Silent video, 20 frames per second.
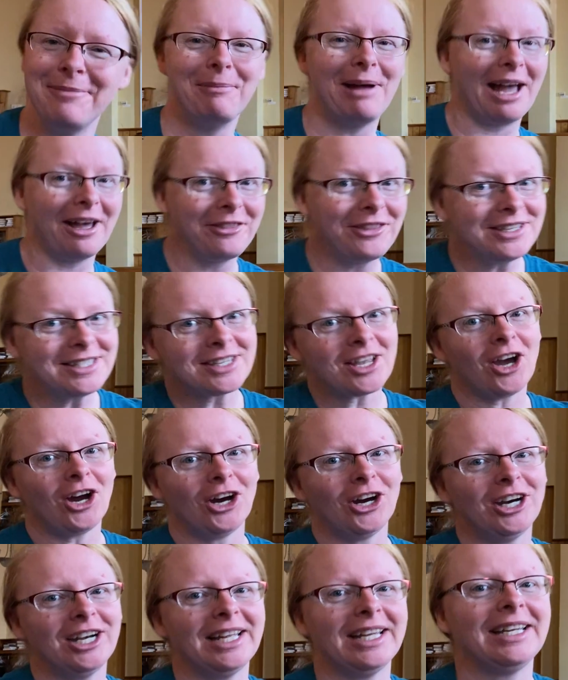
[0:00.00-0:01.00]
Math is
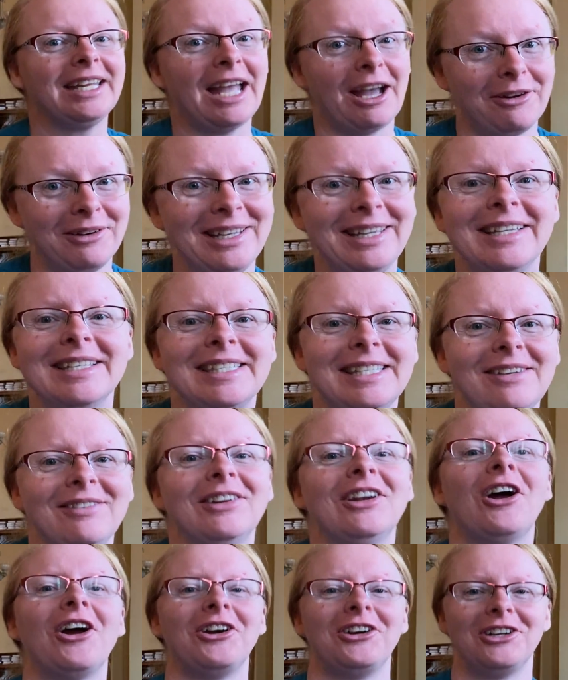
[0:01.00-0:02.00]
hard and counting is
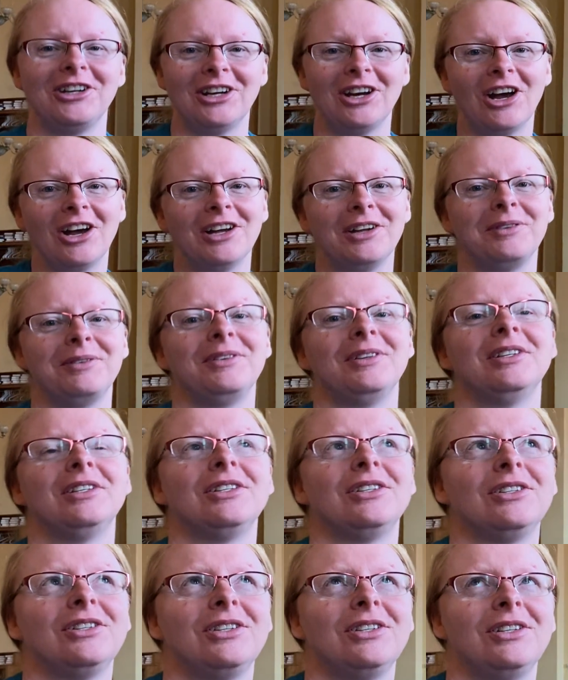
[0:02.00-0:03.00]
even harder on
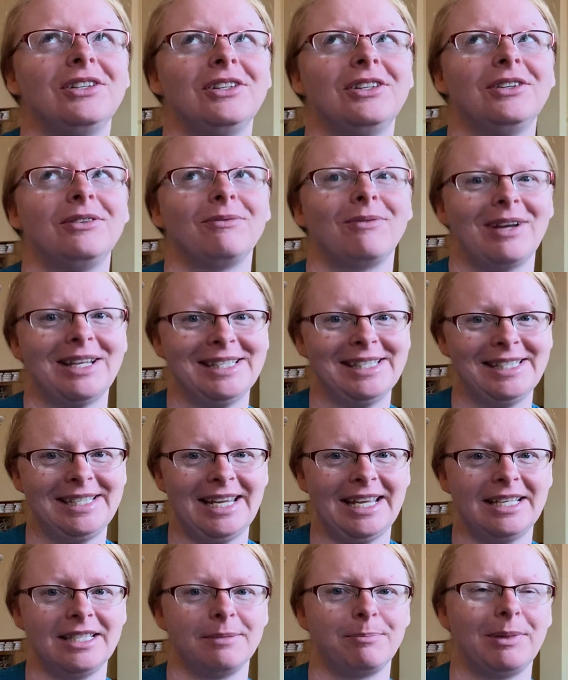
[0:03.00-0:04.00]

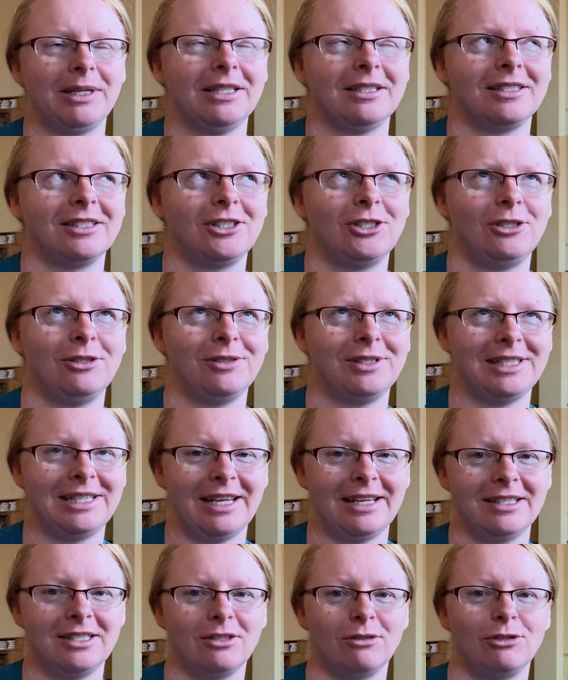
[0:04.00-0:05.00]
Wednesdays, but it's
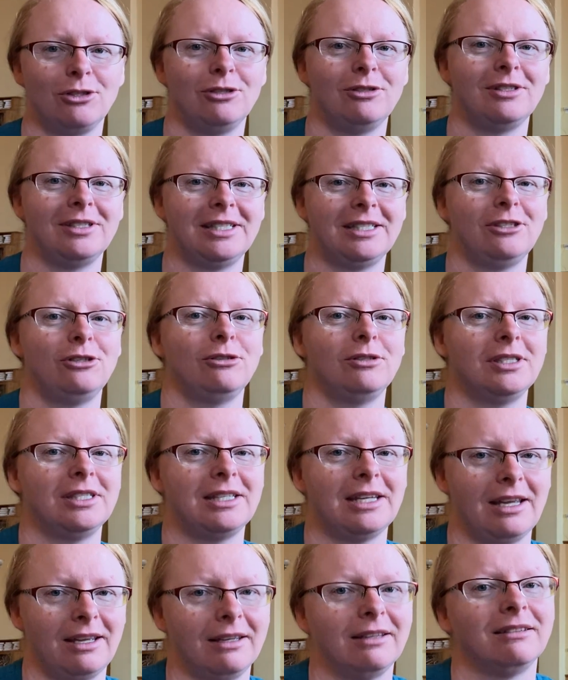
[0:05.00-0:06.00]
Tuesday. So
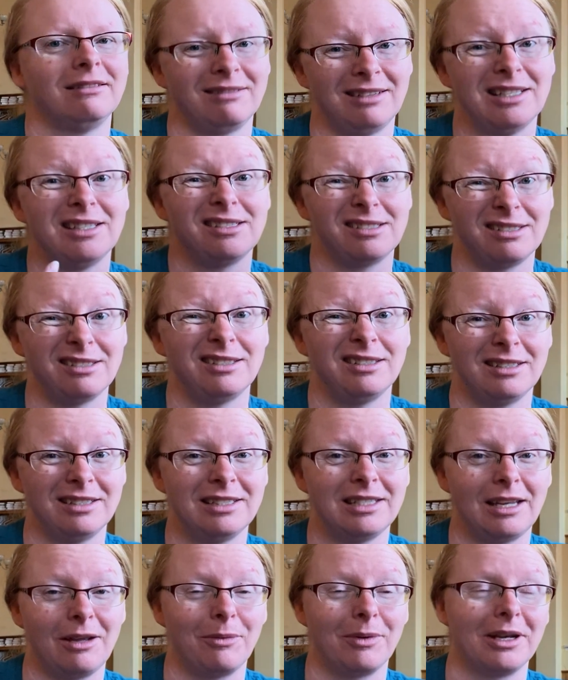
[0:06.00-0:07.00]
Tuesday is the
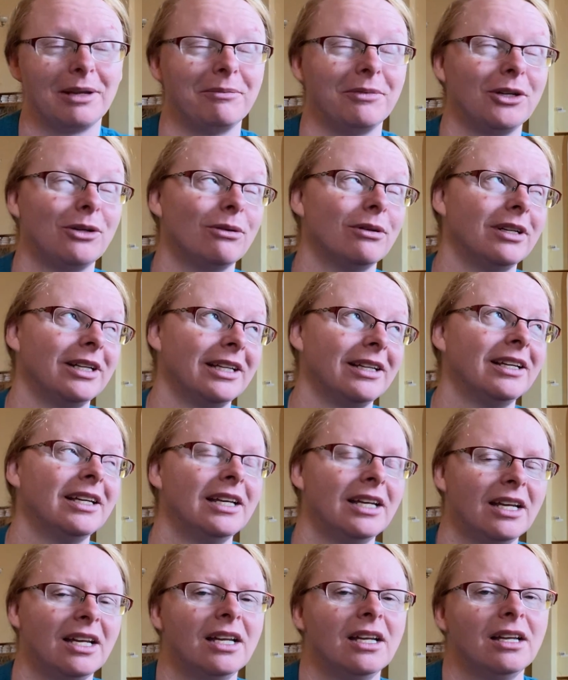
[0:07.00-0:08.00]
day when I'm recording.
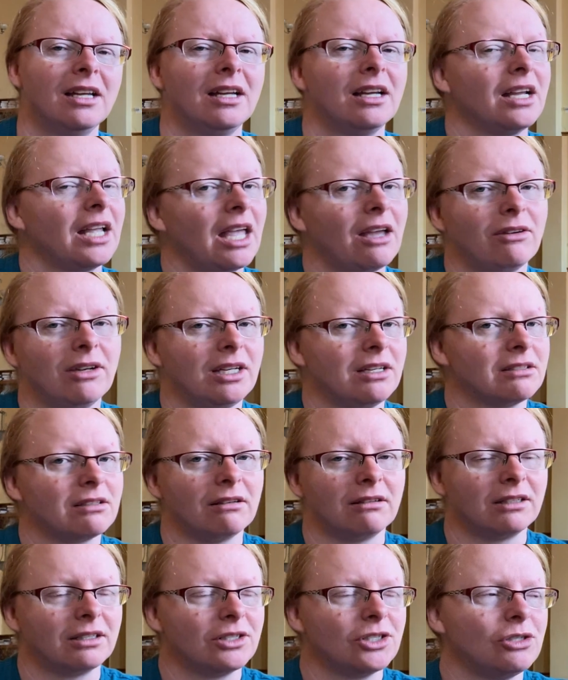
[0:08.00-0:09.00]
Counting is
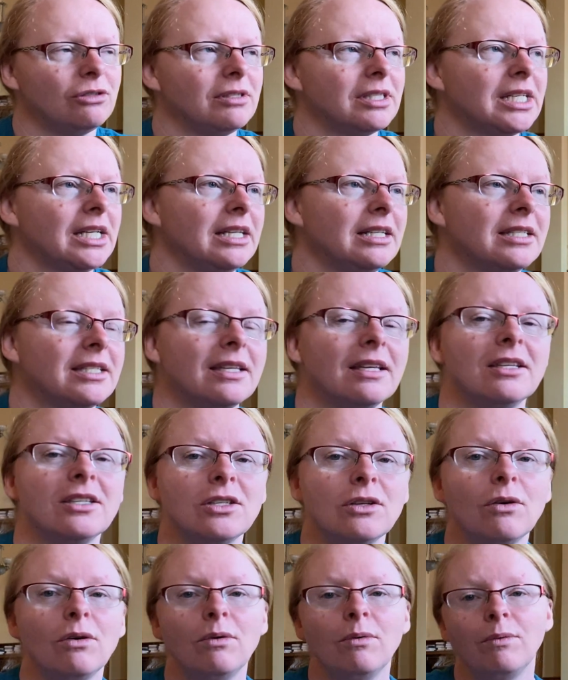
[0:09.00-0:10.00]
hard on Tuesdays.
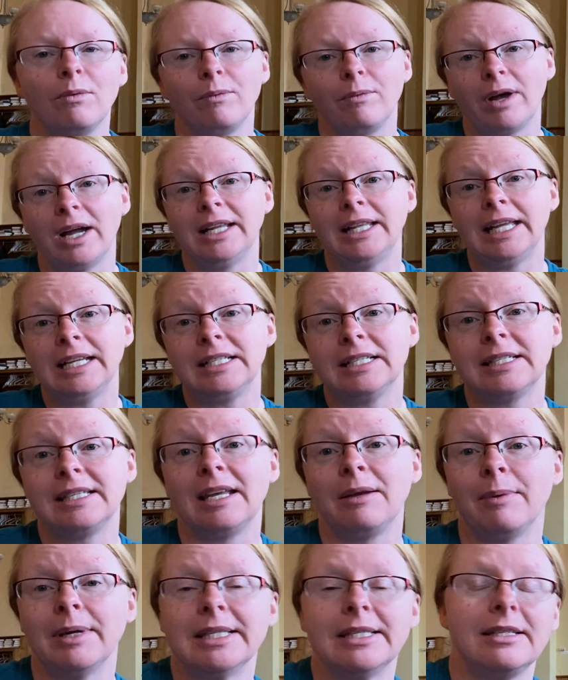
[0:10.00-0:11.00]
So I'd like to
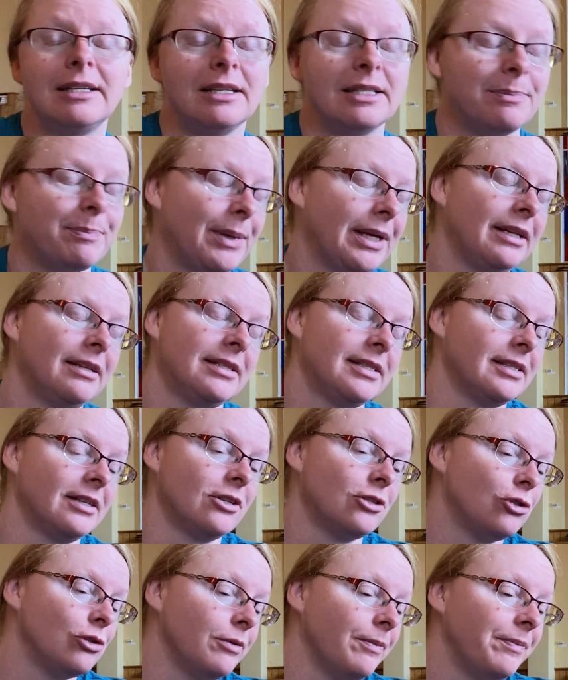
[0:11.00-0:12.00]
say Wednesdays, but it's
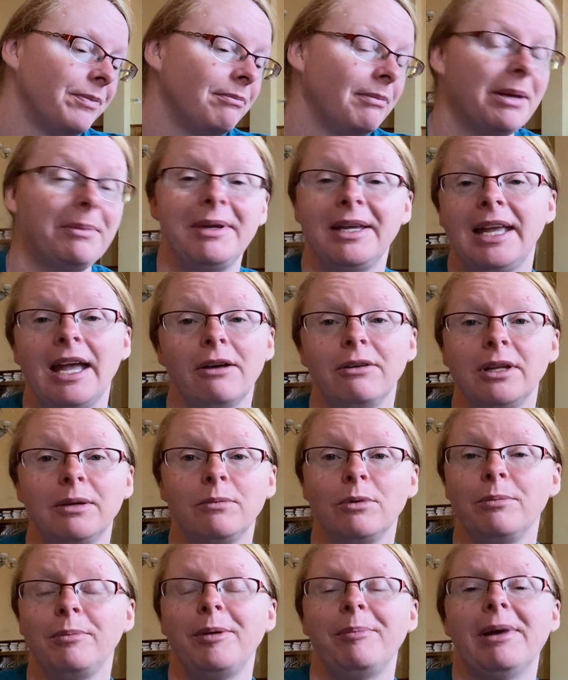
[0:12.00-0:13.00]
not true. Maybe
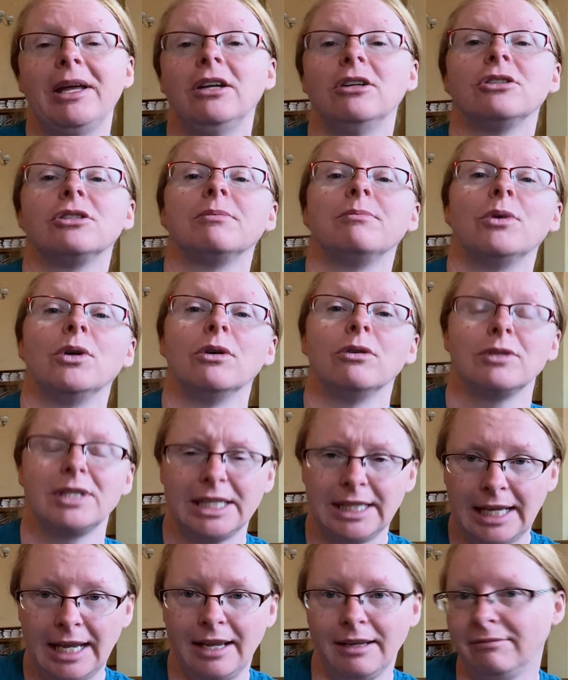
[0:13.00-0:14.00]
counting will be better tomorrow
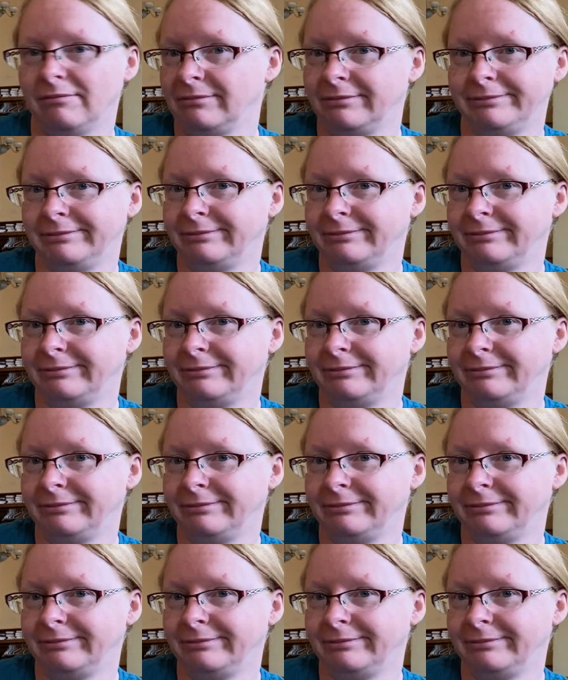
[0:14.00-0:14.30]
today.